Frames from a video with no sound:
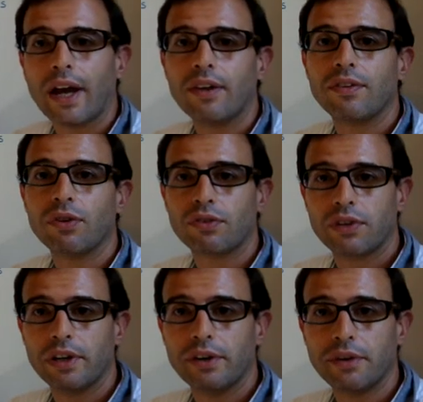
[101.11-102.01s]
as the
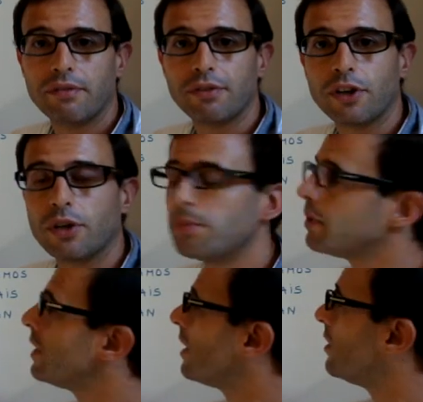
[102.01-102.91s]
auxiliary verb,
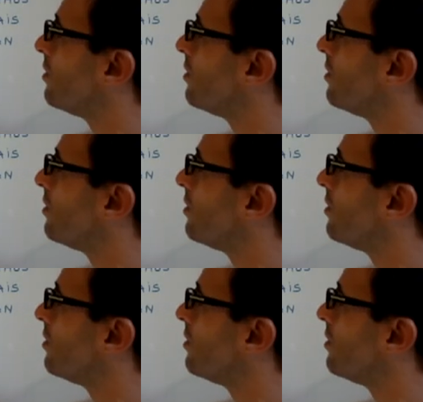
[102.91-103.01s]
in